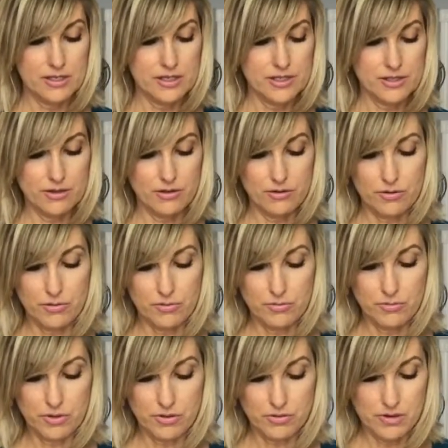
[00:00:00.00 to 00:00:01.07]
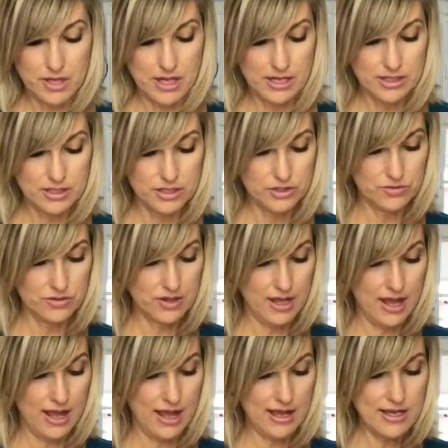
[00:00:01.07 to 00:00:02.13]
So we'll go ahead and do
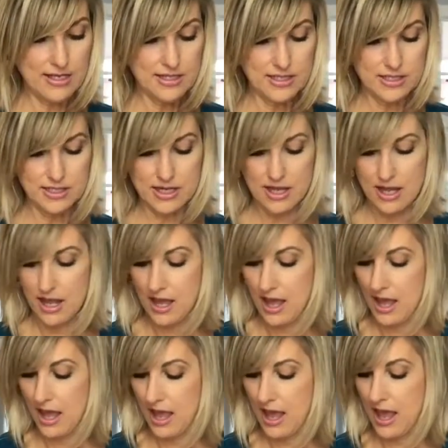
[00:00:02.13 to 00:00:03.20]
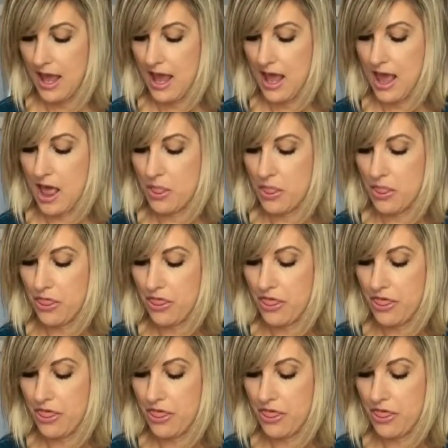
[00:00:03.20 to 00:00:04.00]
that. And